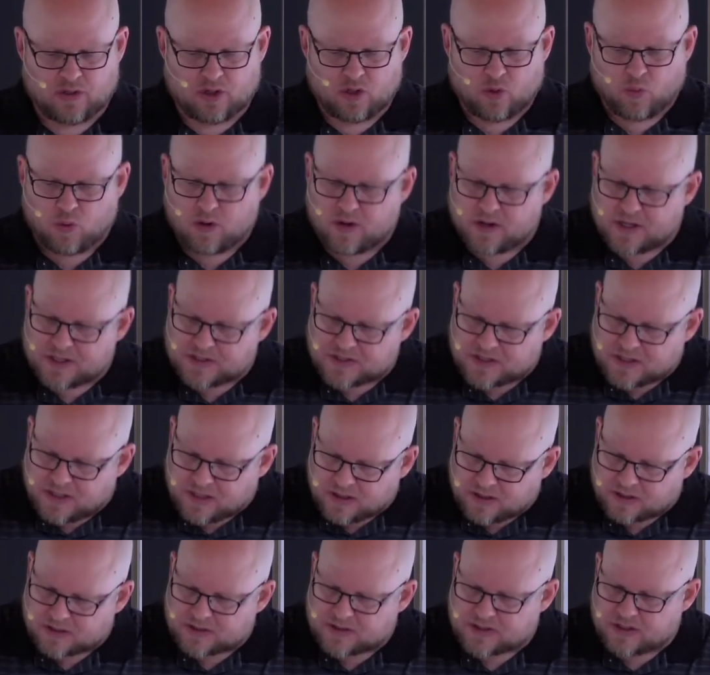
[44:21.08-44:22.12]
we're as
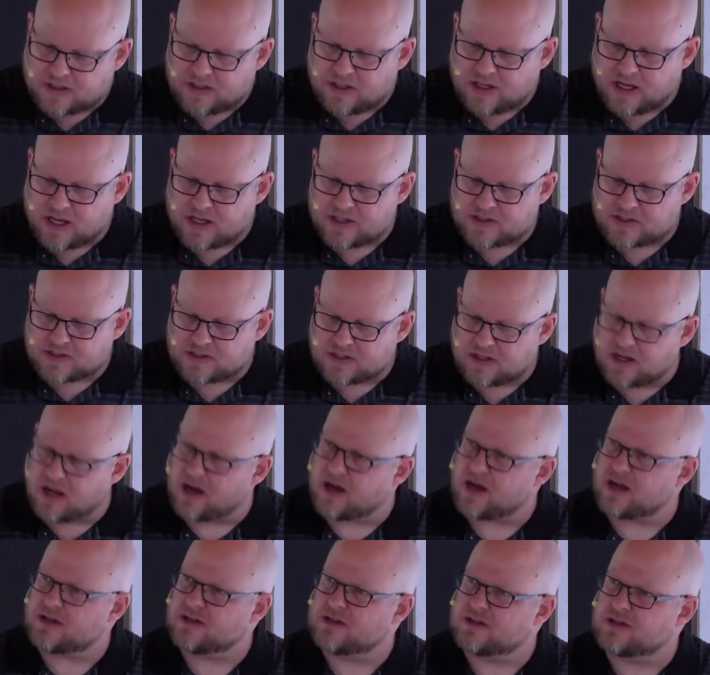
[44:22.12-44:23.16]
guilty as
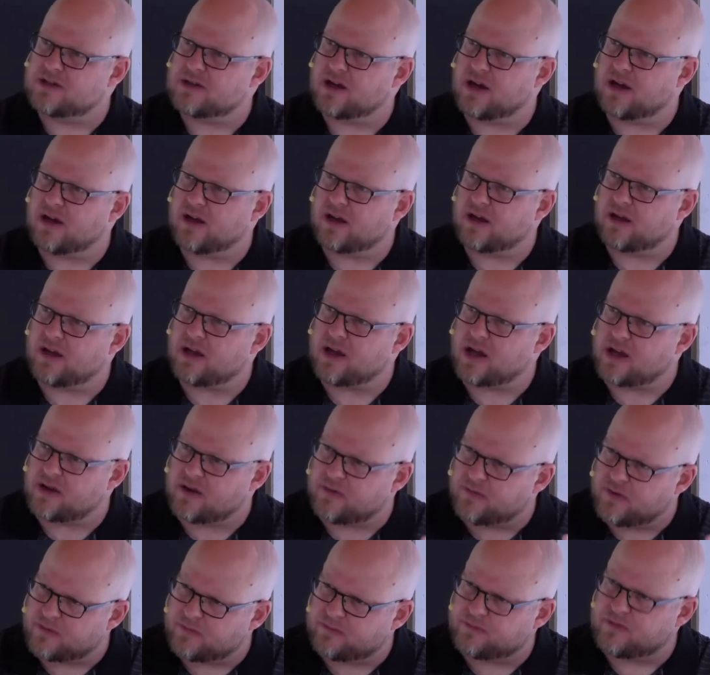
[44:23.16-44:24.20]
God's uh,
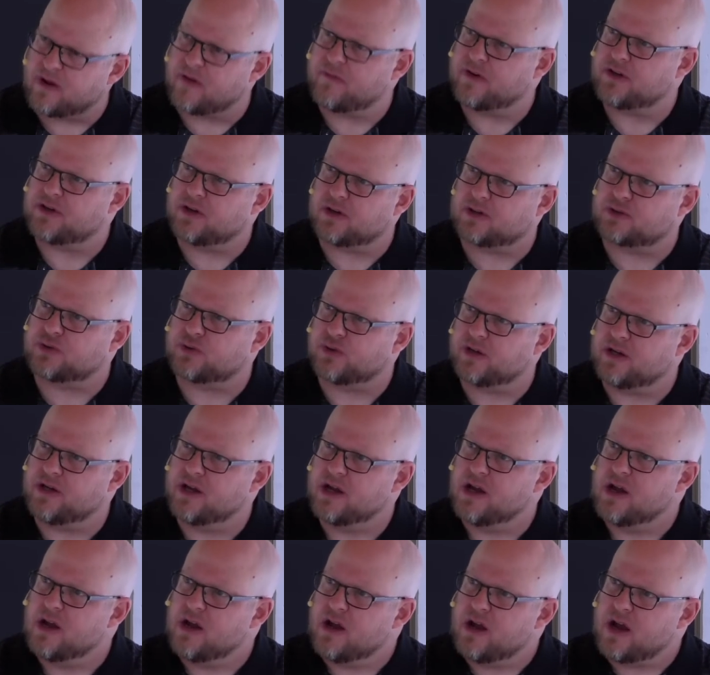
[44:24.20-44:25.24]
of, uh, of, of adultery
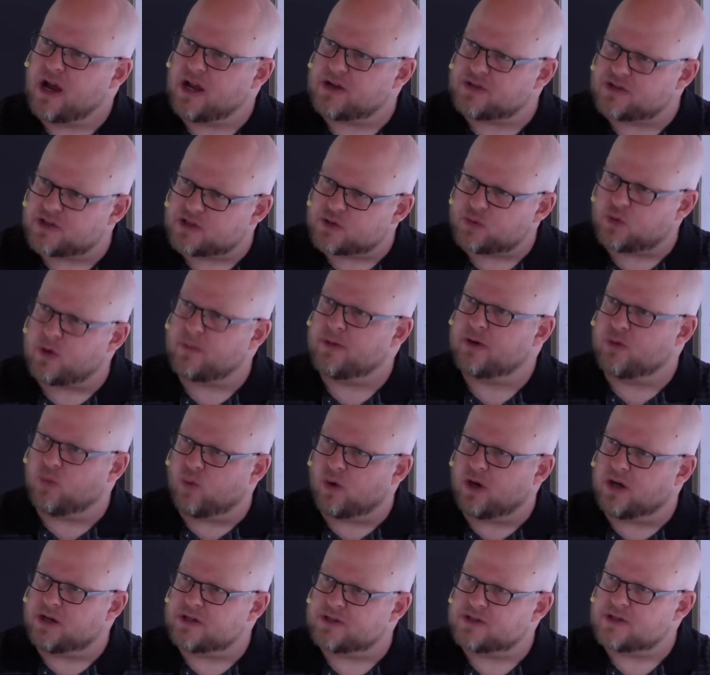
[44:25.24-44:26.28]
as this woman
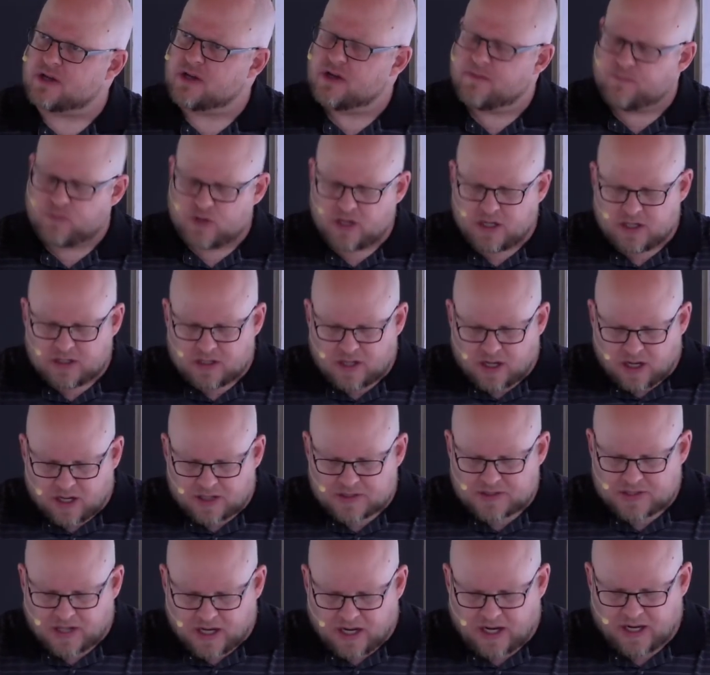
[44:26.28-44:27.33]
was in
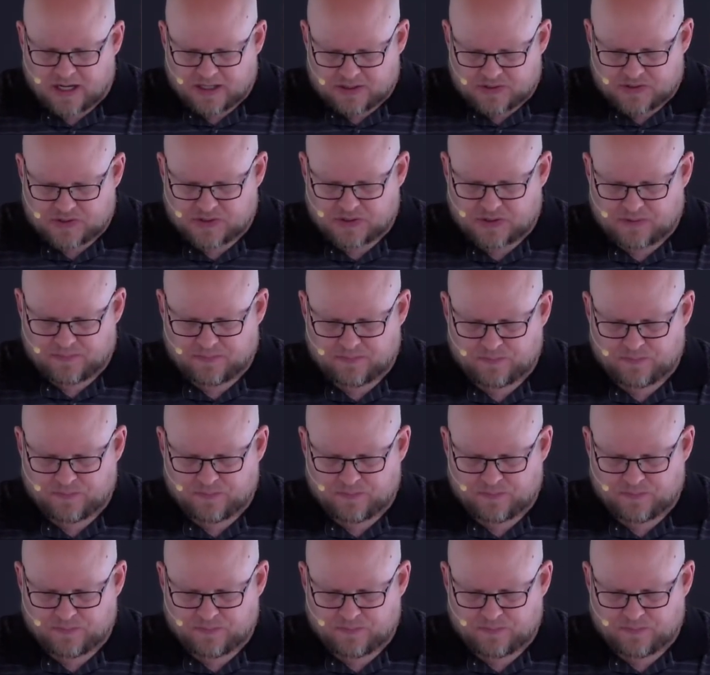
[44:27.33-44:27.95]
God's eyes.